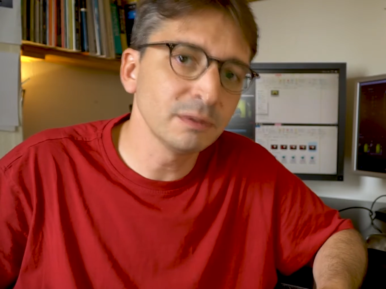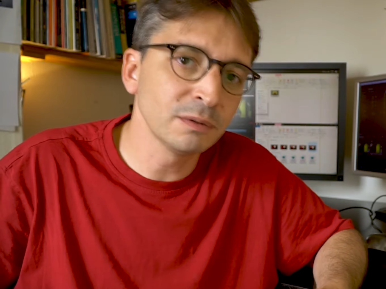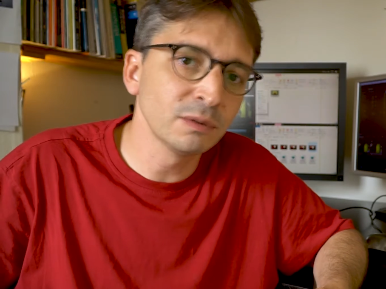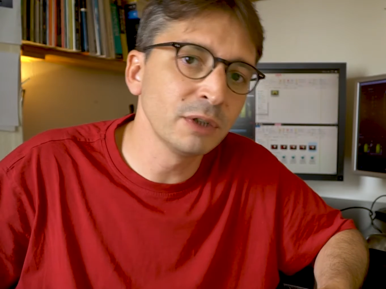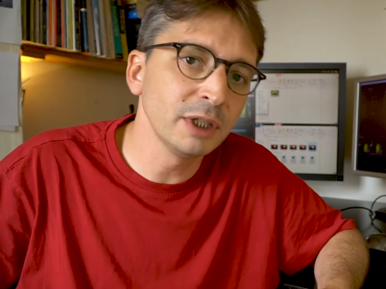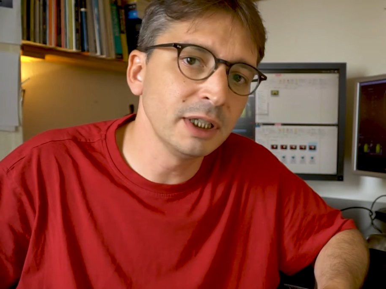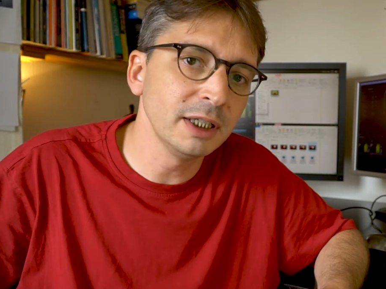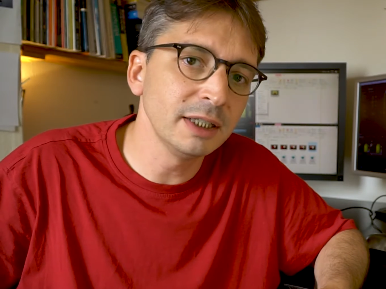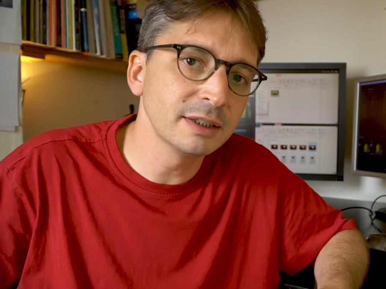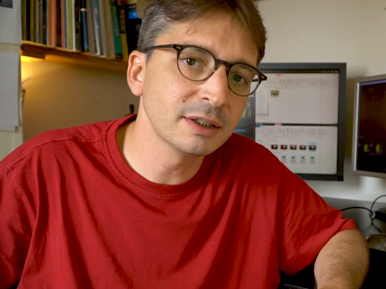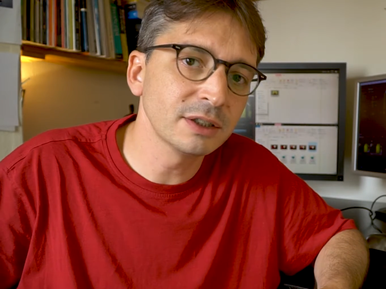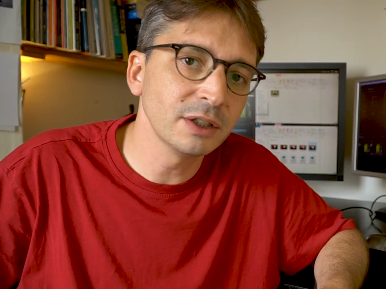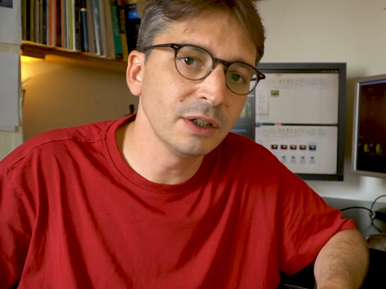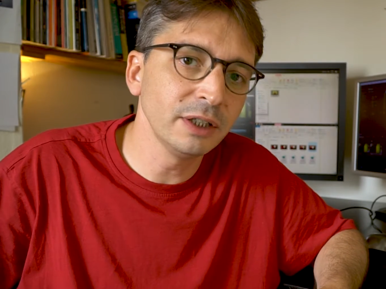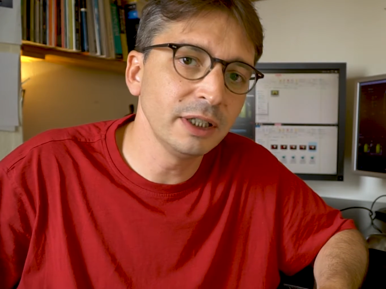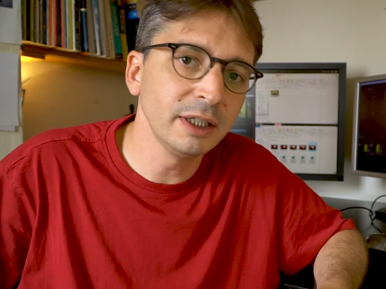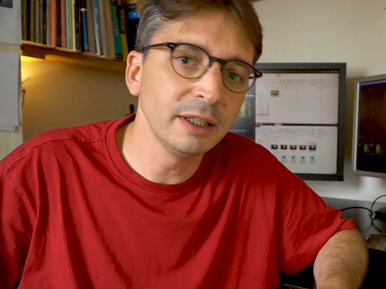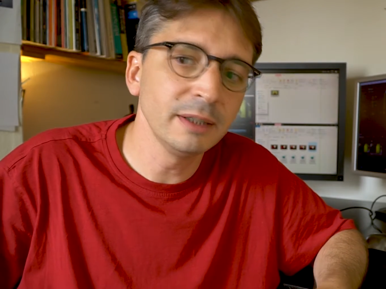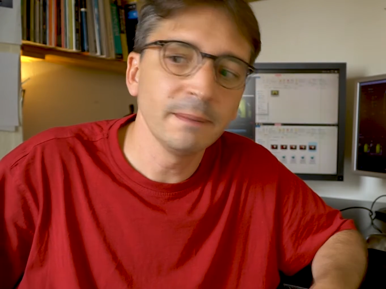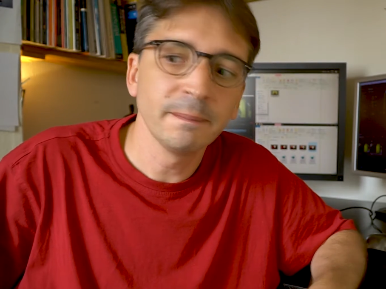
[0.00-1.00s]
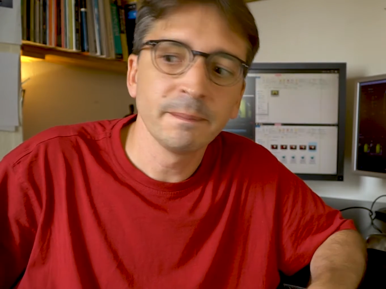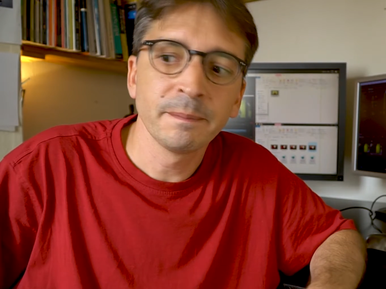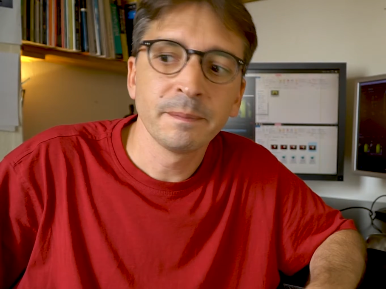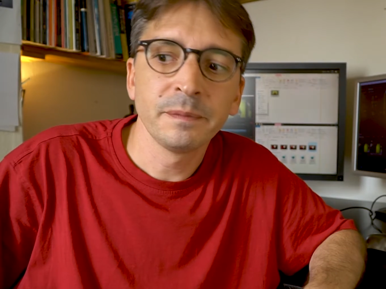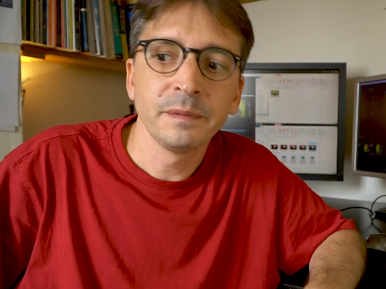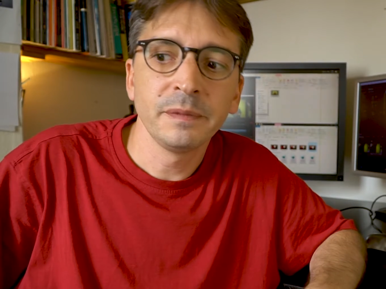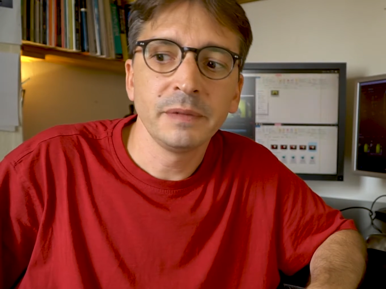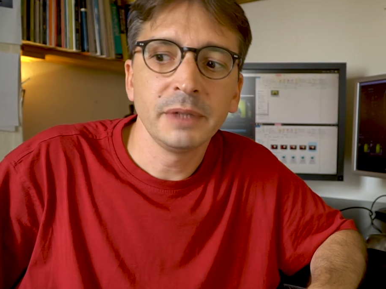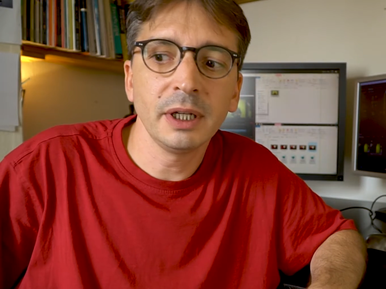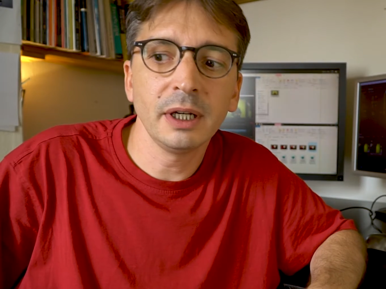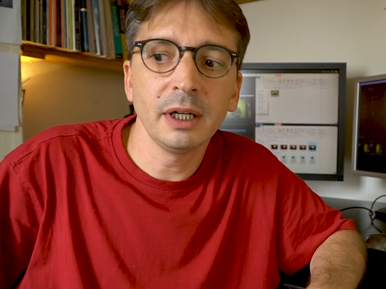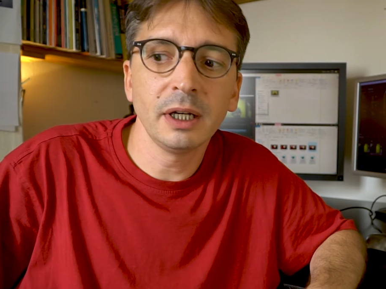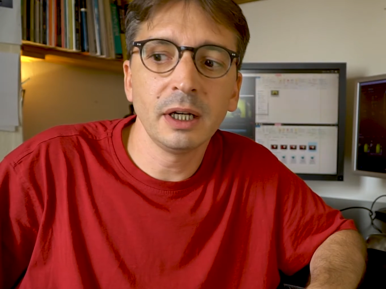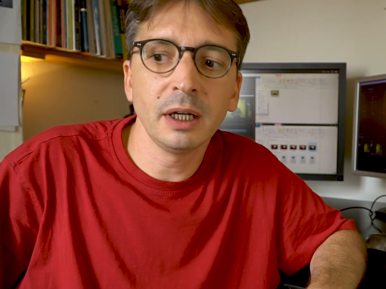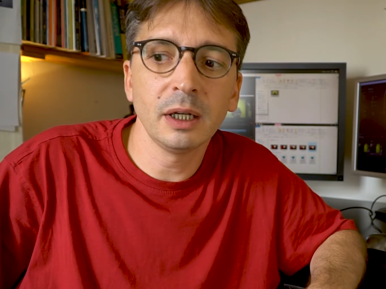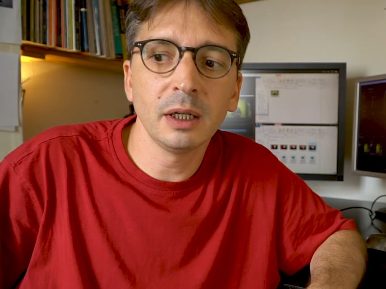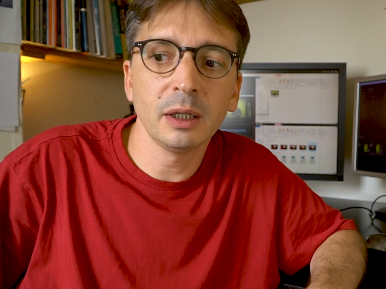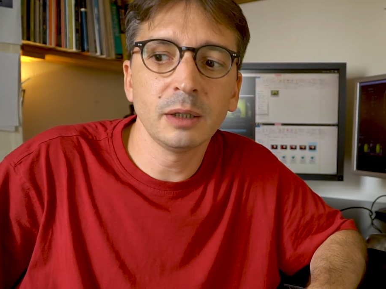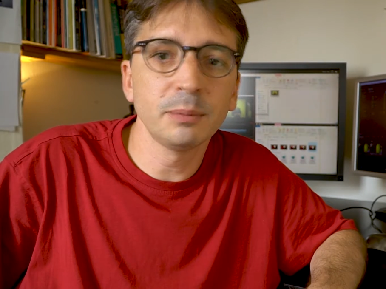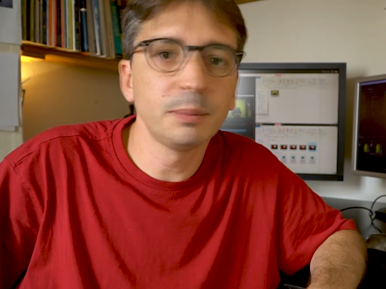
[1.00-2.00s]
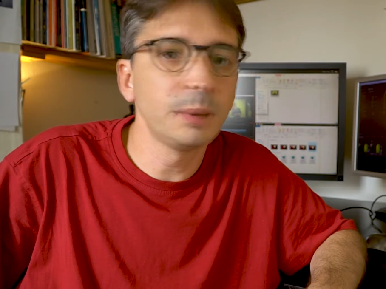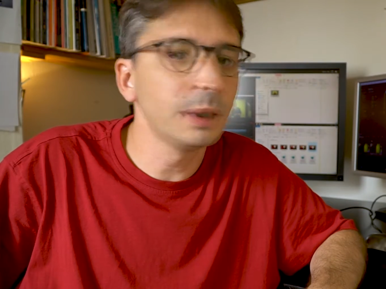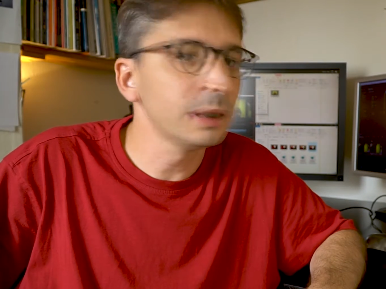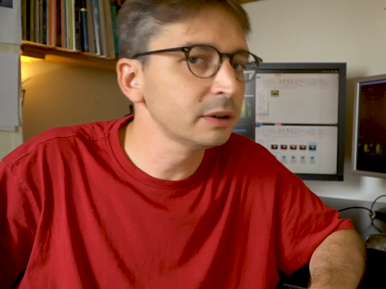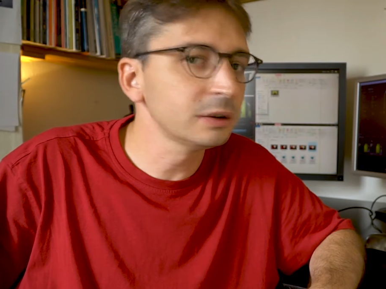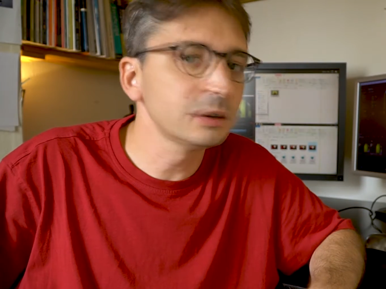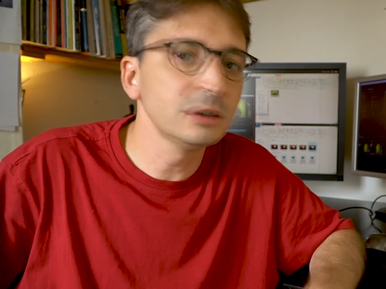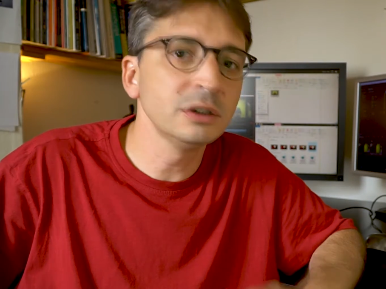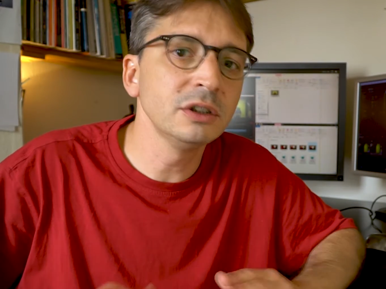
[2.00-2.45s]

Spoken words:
really sunny, but